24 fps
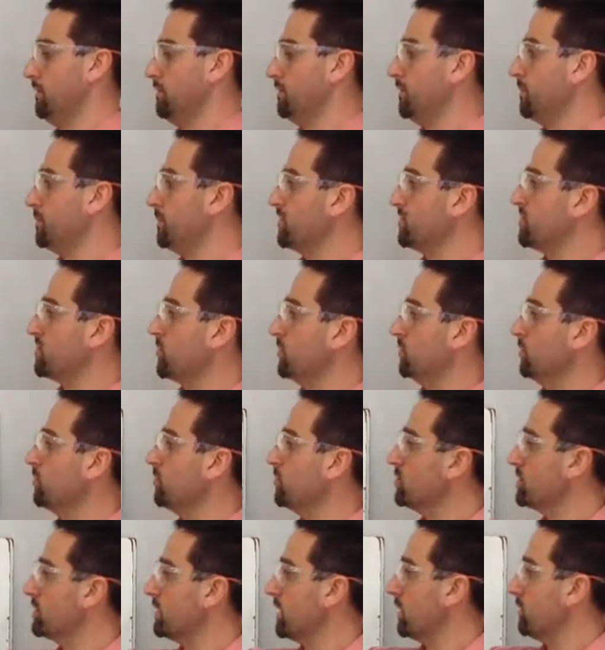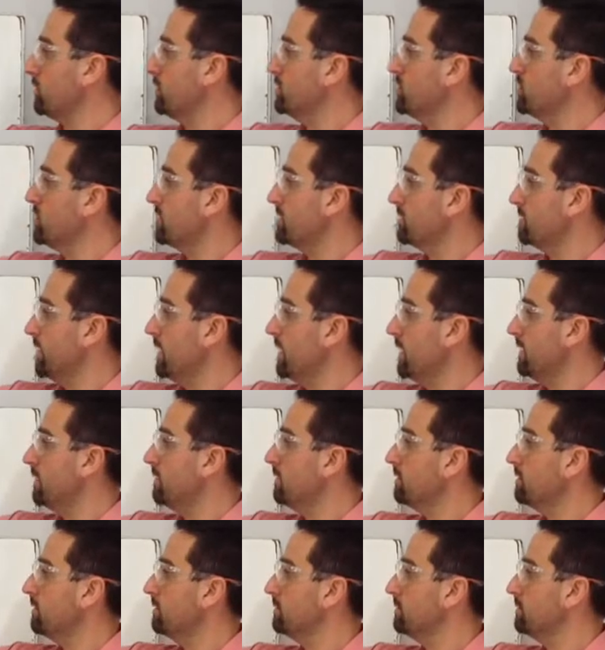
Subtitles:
from the solution that we just made,